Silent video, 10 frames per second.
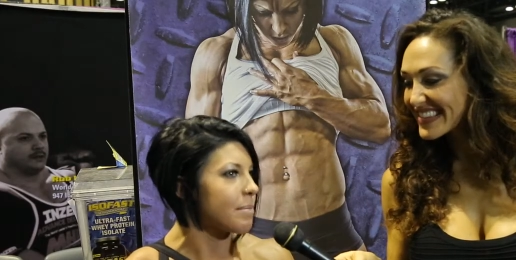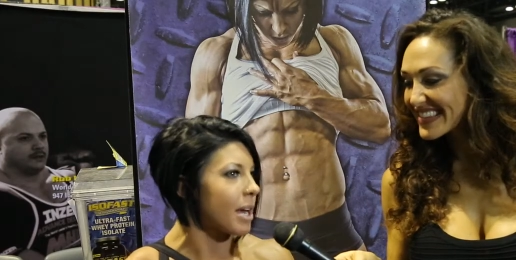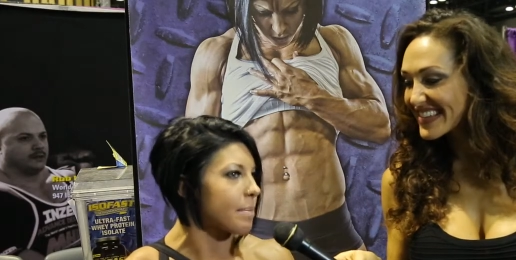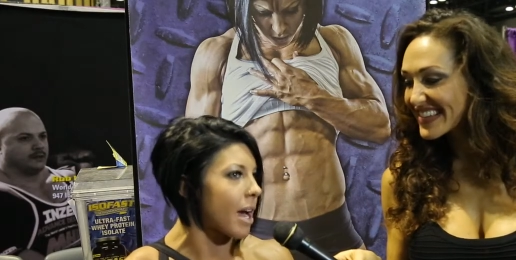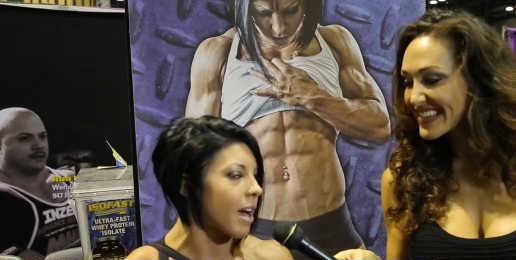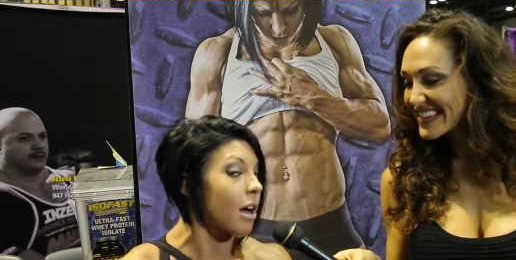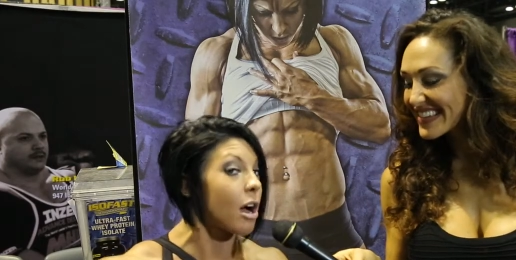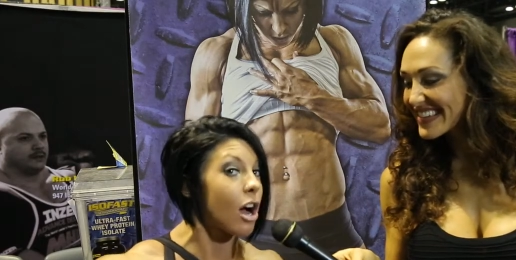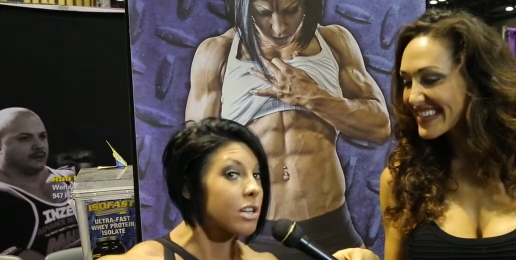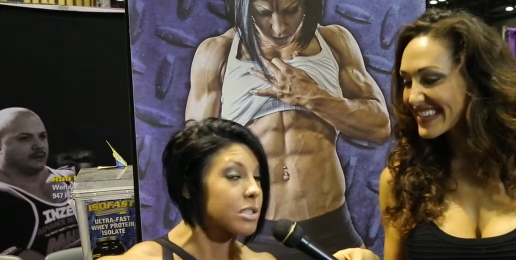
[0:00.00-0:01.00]
Speaker 1: and my,
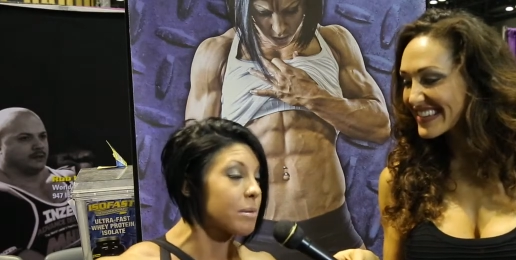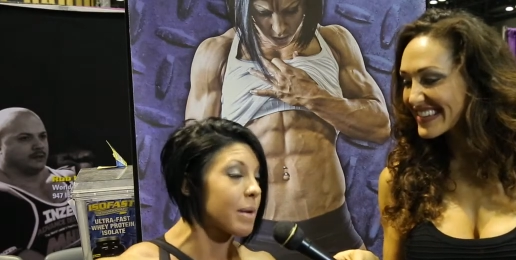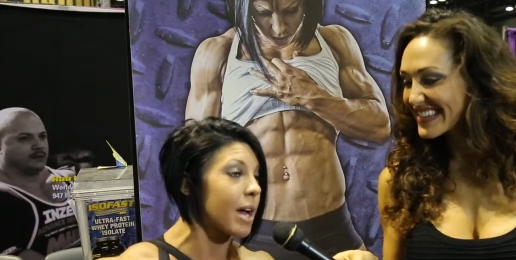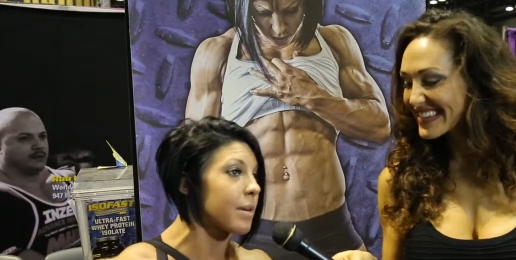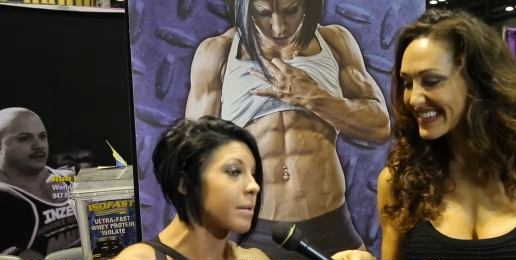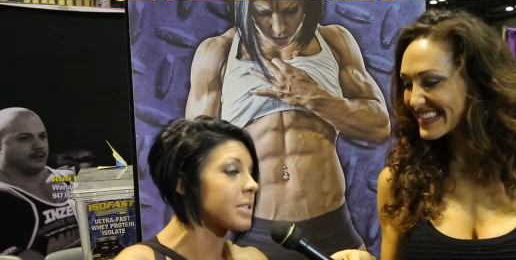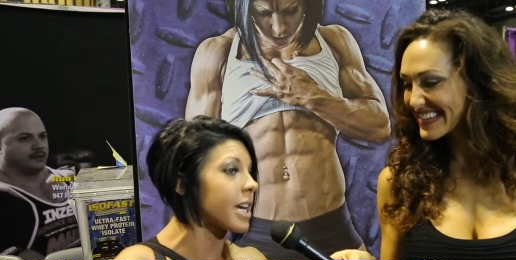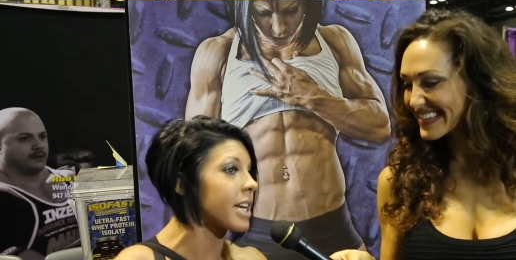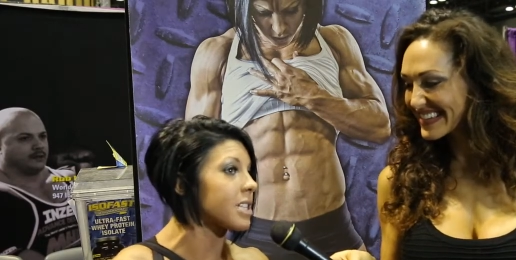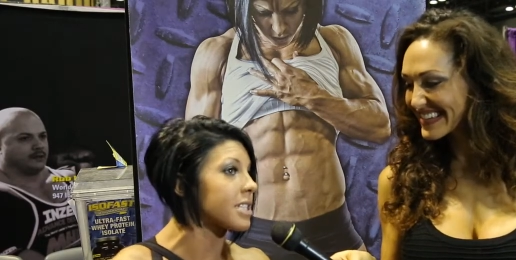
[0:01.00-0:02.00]
also my
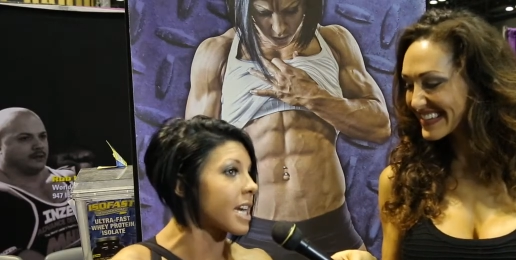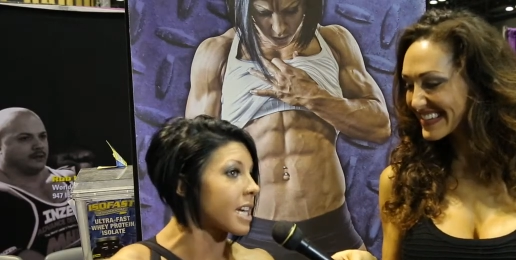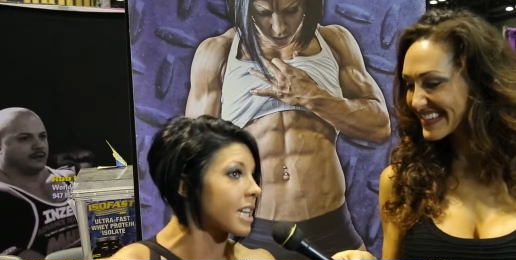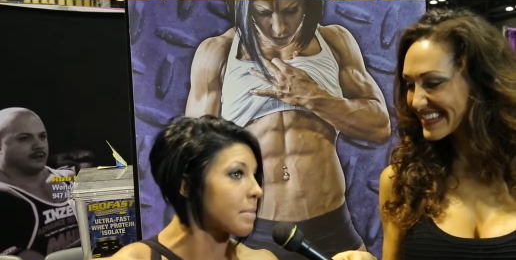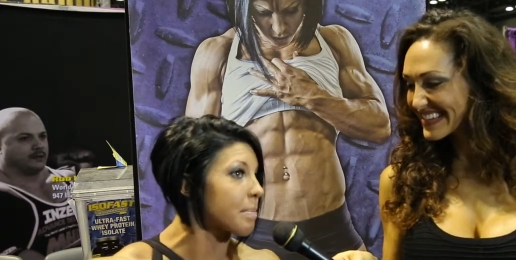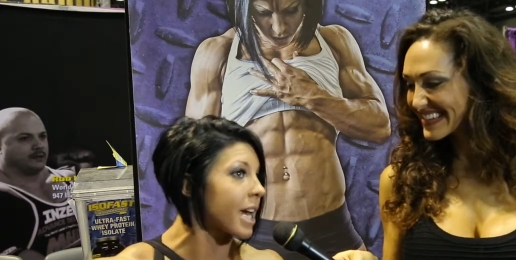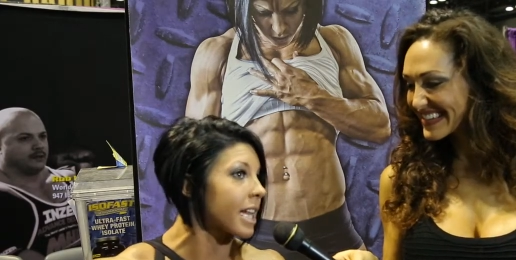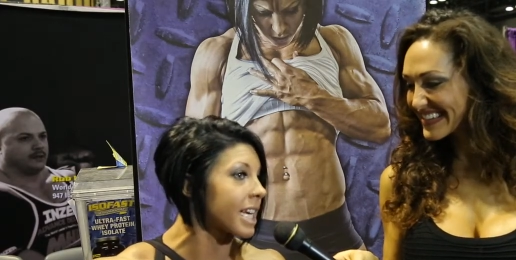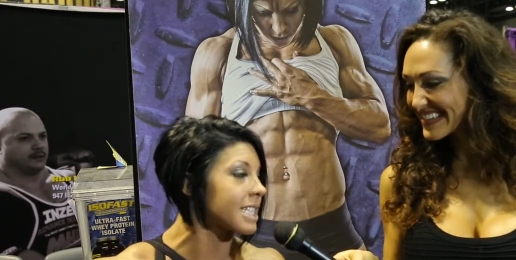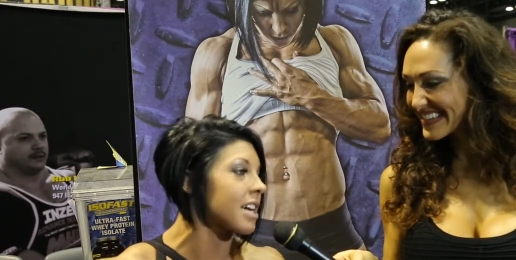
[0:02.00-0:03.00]
website is
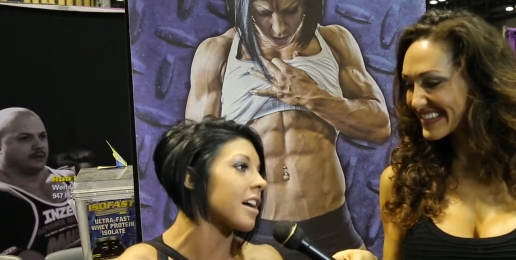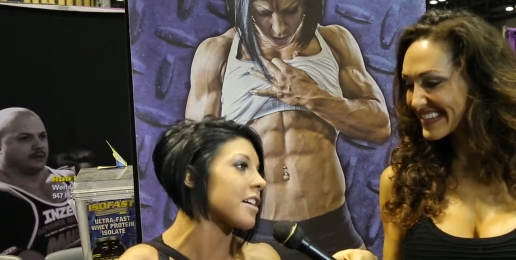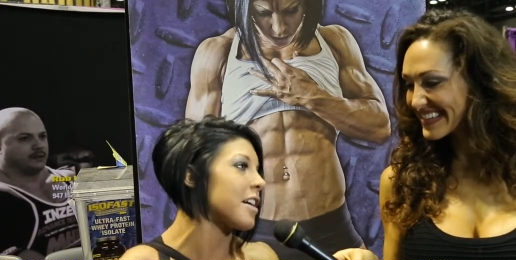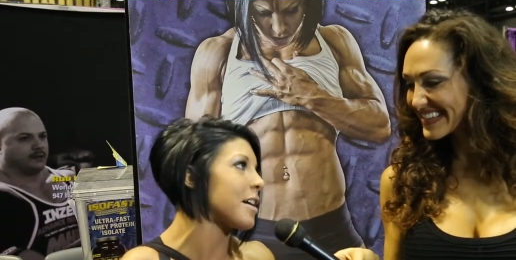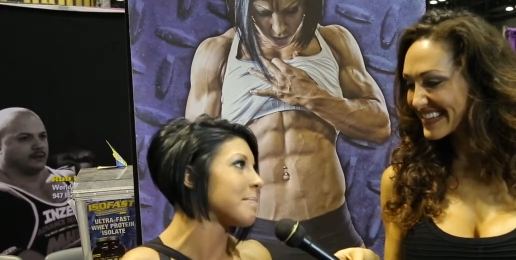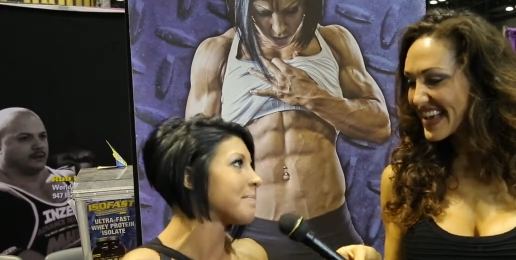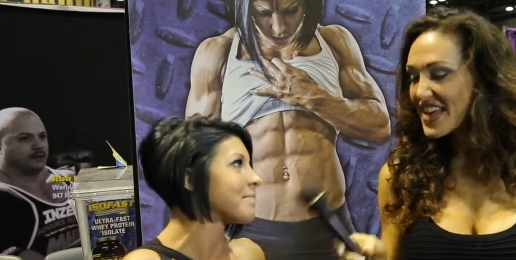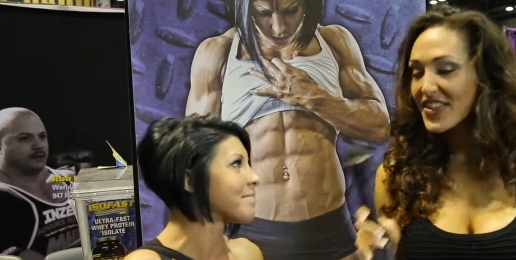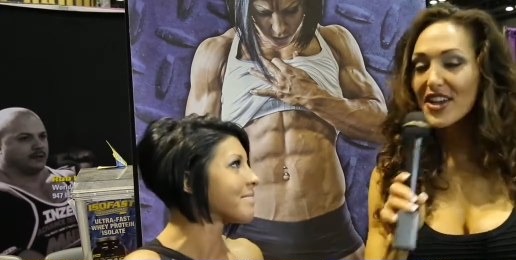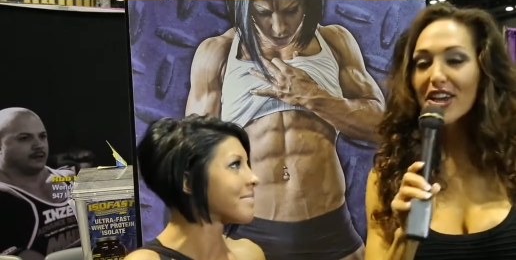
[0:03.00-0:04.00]
danalinnbailey.com.
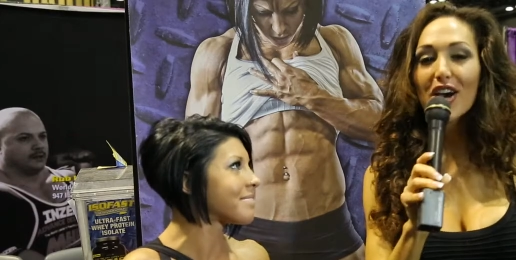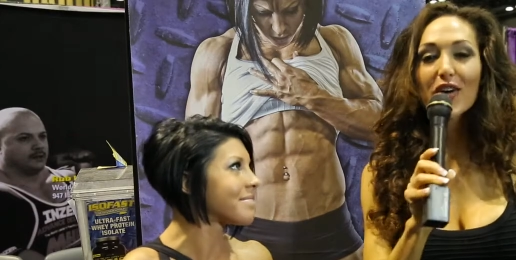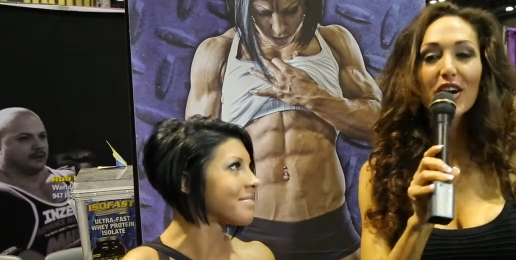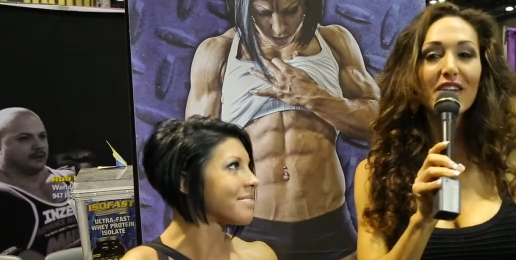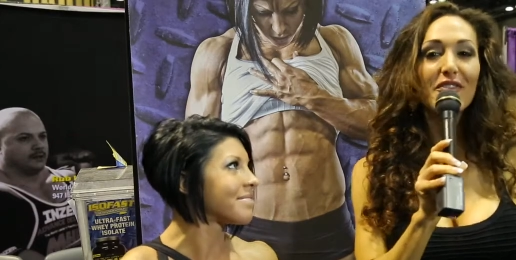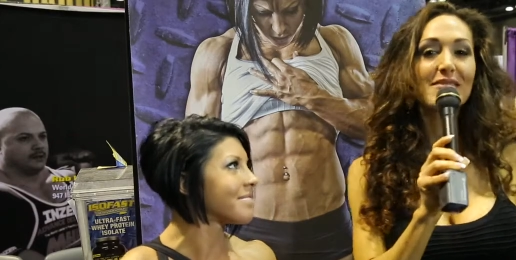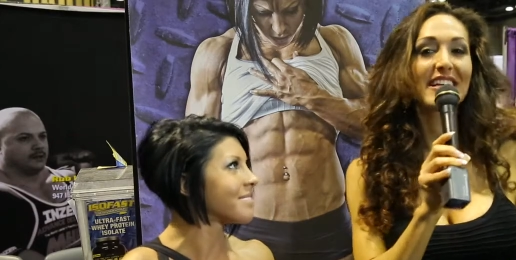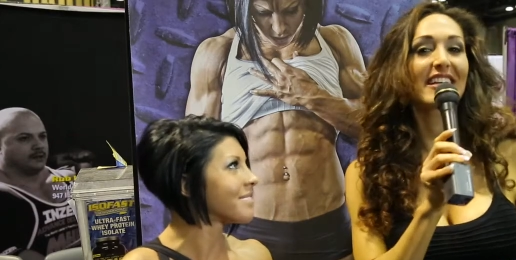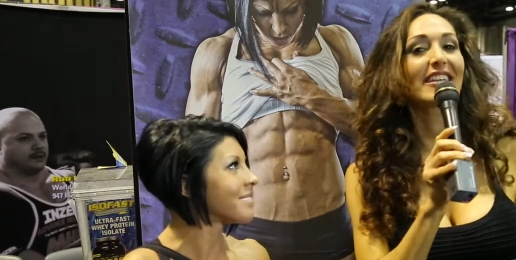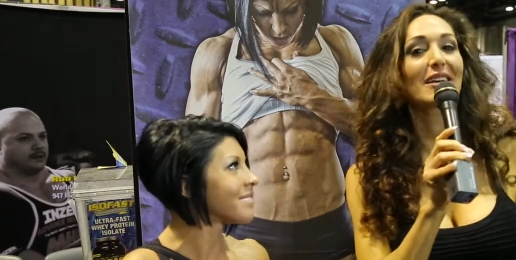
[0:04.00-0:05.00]
Speaker 2: There you go. Heard it from
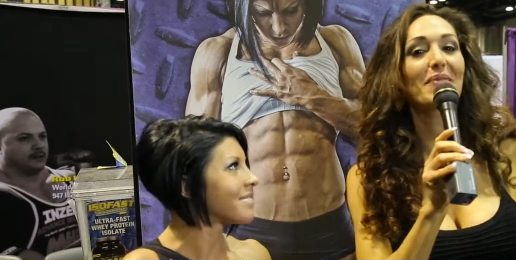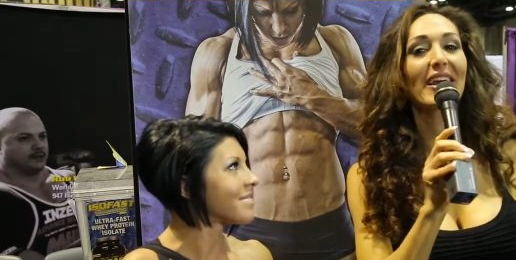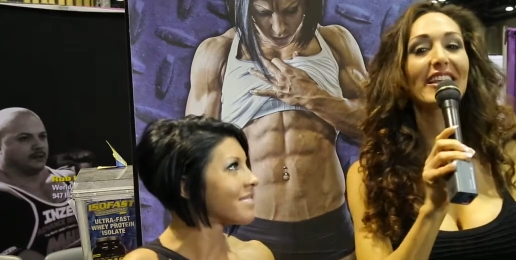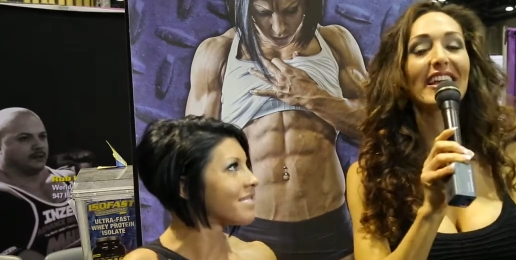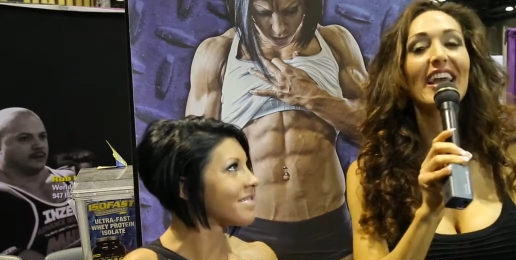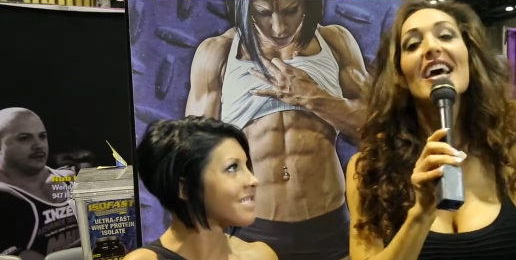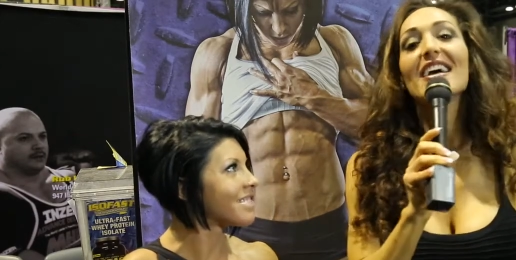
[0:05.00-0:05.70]
Dana Linn Bailey.